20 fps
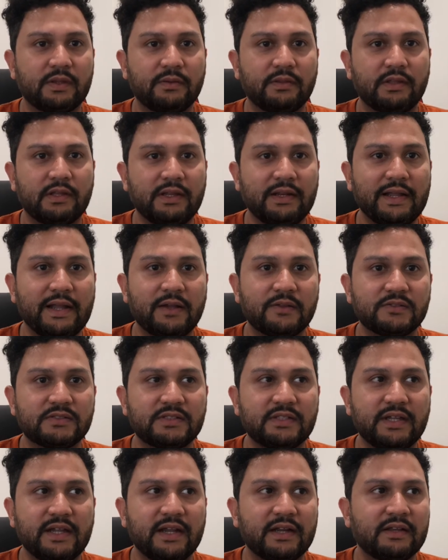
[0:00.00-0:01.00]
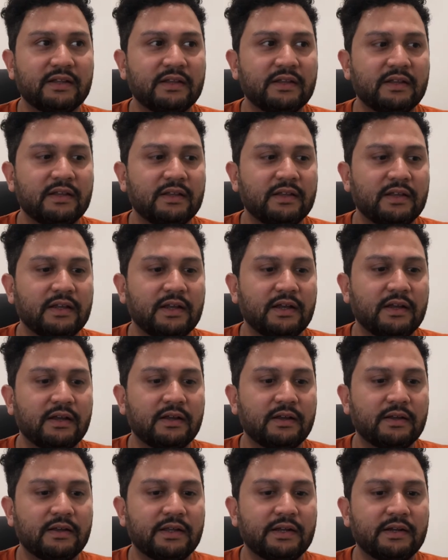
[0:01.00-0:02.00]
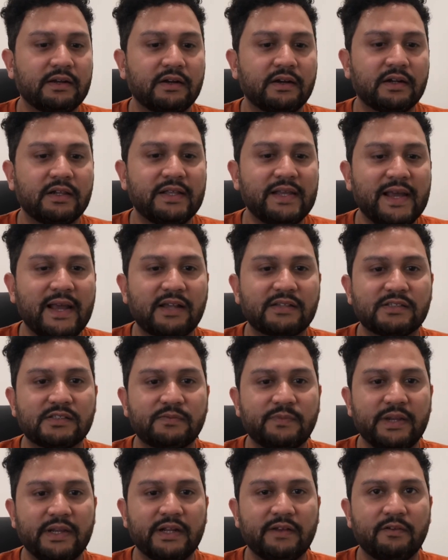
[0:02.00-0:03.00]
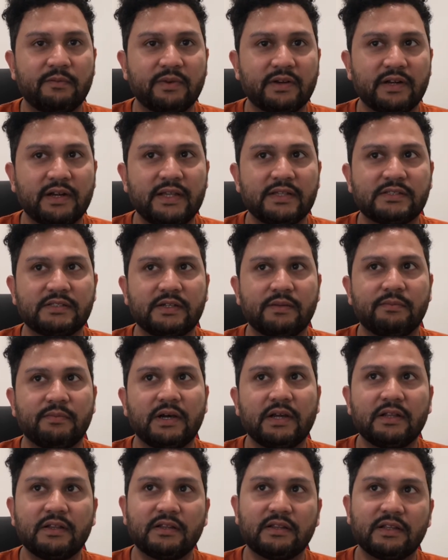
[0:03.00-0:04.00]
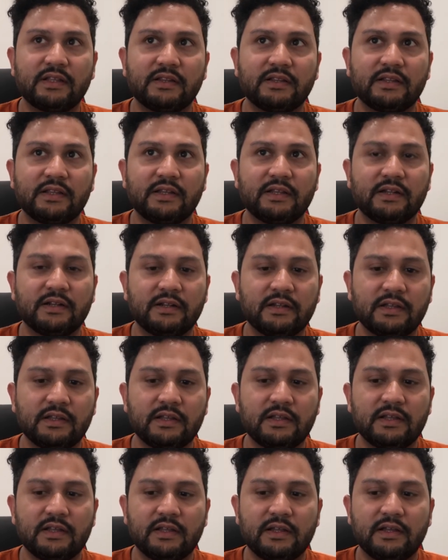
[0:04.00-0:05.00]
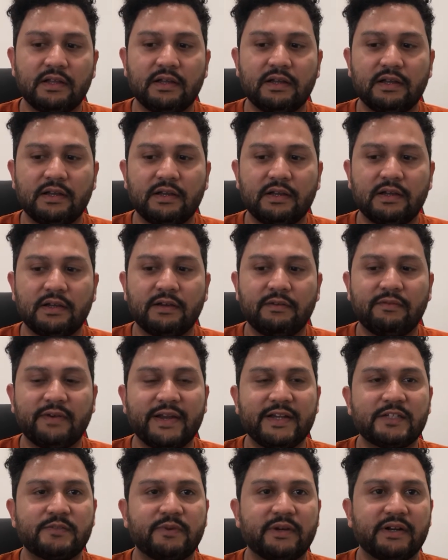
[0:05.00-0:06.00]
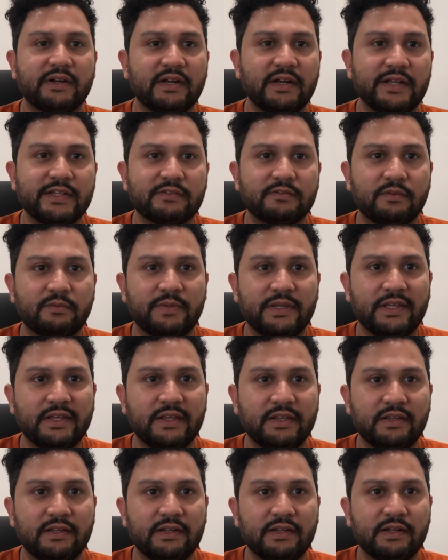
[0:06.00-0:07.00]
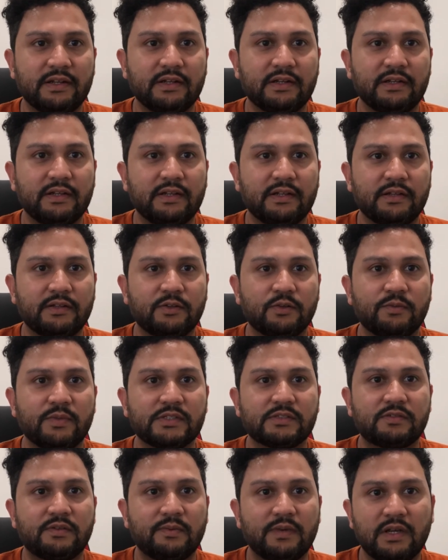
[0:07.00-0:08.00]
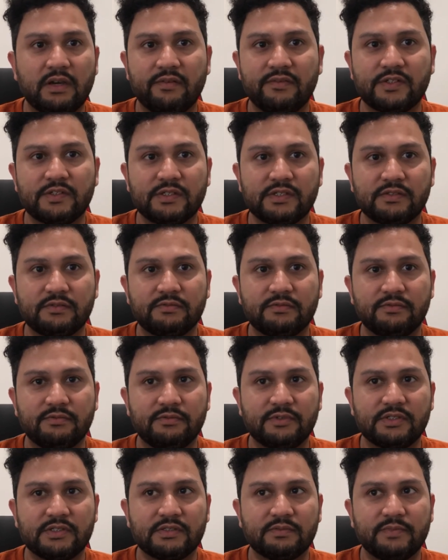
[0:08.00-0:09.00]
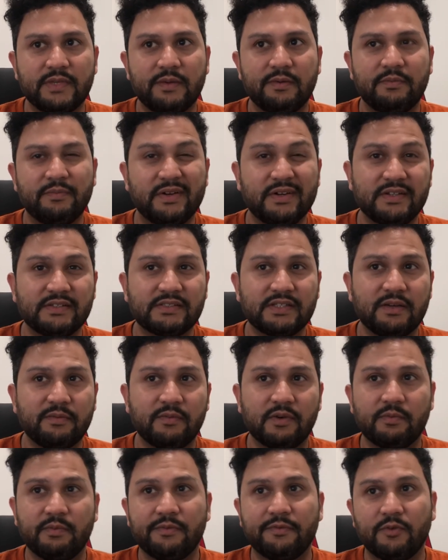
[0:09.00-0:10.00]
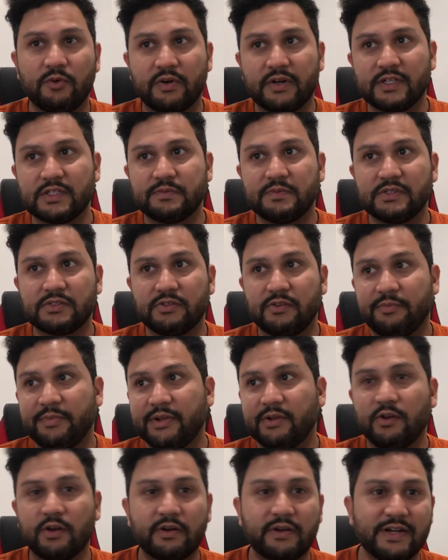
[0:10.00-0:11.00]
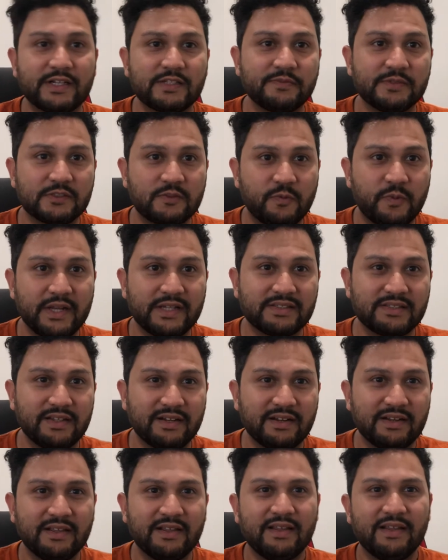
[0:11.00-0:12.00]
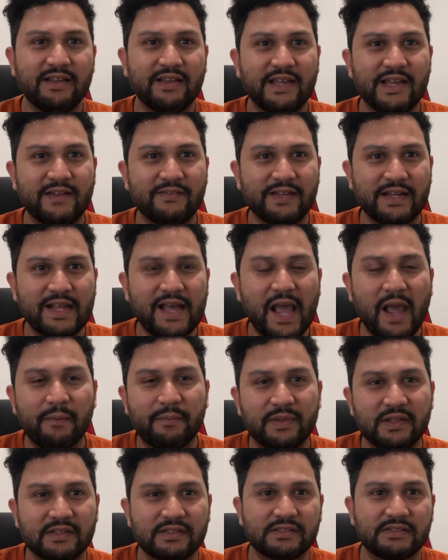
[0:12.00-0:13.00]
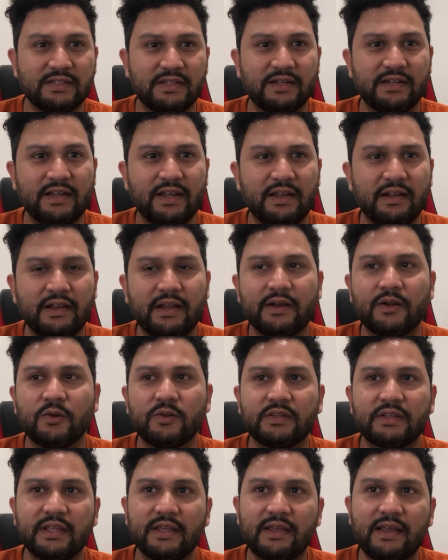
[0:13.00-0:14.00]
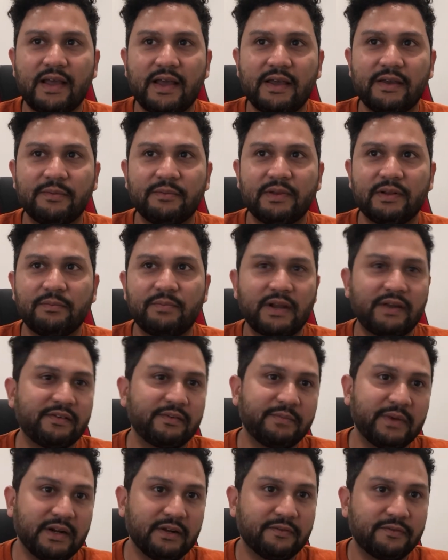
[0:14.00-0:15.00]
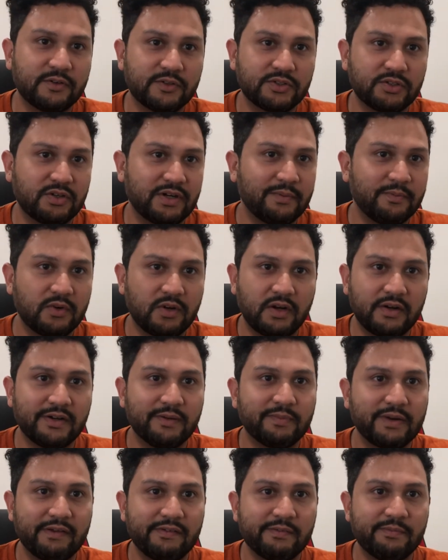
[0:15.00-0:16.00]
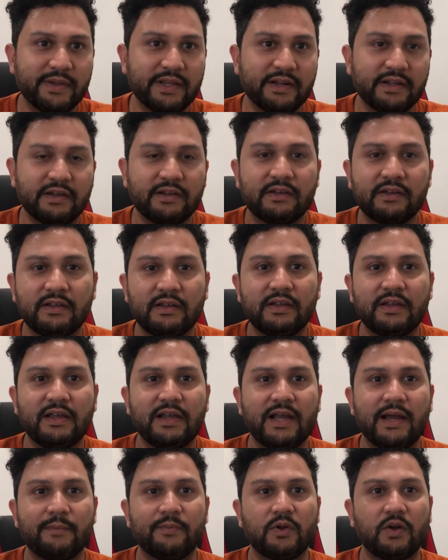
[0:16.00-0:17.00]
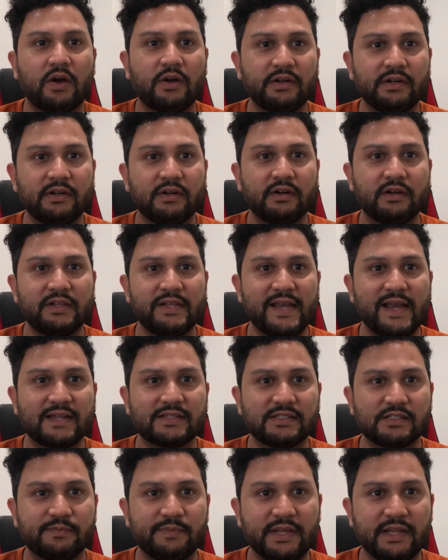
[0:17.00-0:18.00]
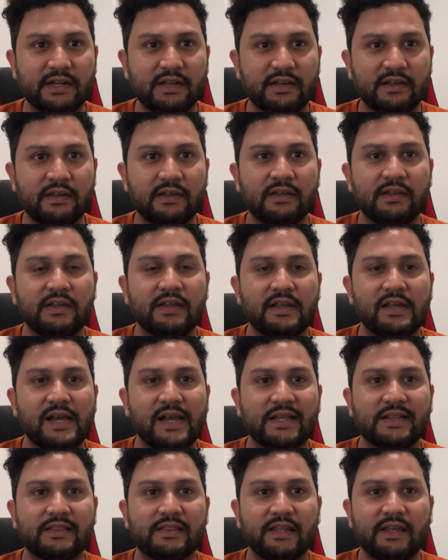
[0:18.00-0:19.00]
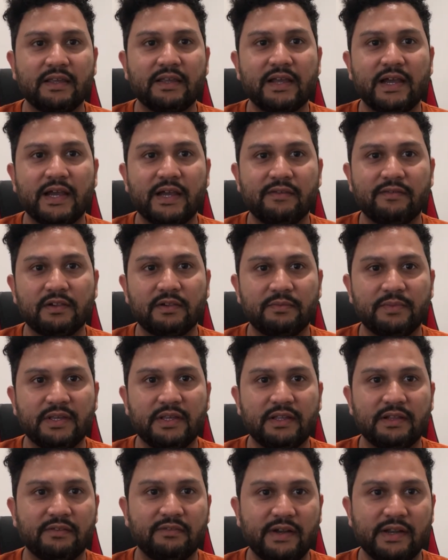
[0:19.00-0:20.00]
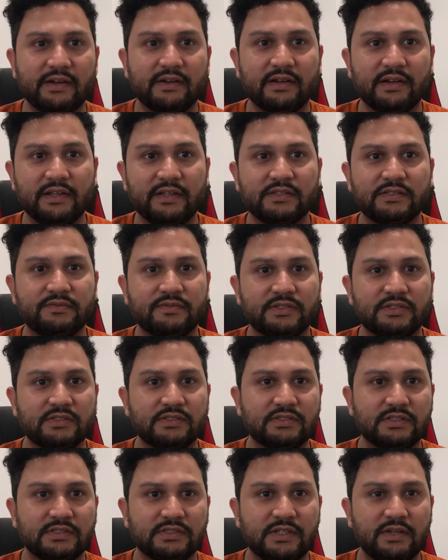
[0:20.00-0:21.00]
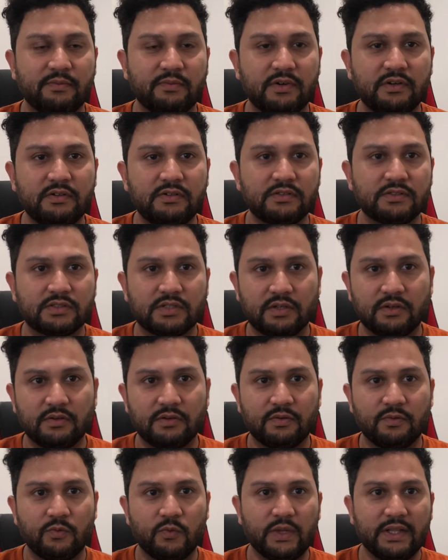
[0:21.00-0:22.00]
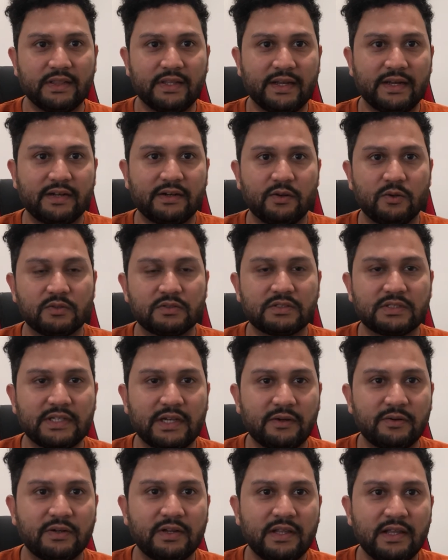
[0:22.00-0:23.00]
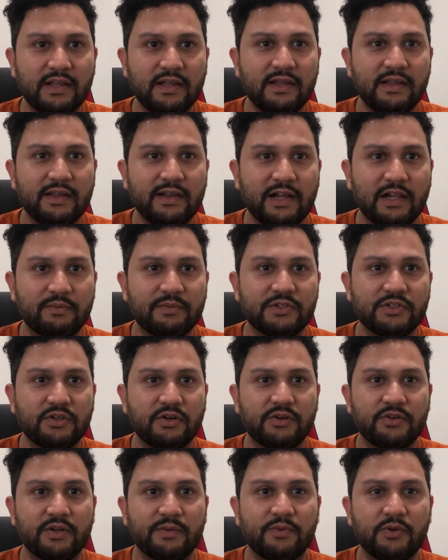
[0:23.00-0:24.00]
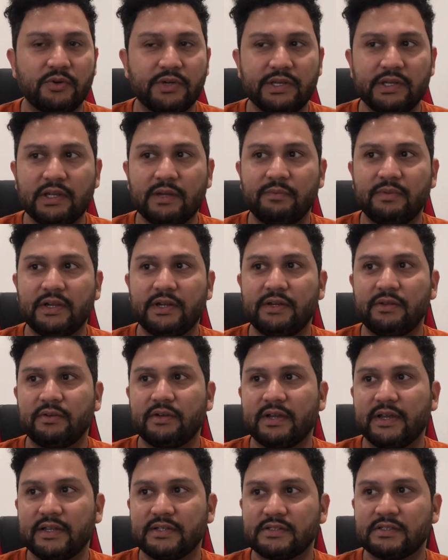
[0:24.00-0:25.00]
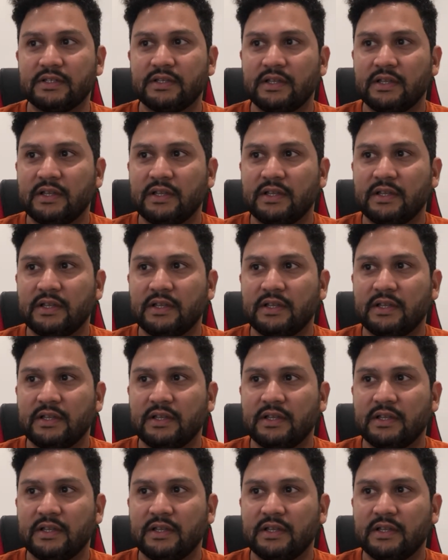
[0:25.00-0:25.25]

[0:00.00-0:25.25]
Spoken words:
announced that an early access beta will be released in a month, and then a widespread release will be in 2 months from now, which is maybe mid-December before Christmas. So it'll be a good Christmas present if that happens. And I don't think I'm in private beta for sure. I'm not in private beta. I'm not in early access beta. I think I will be in the wide release, which is December. So when that rolls out, I'll be sure to update you guys.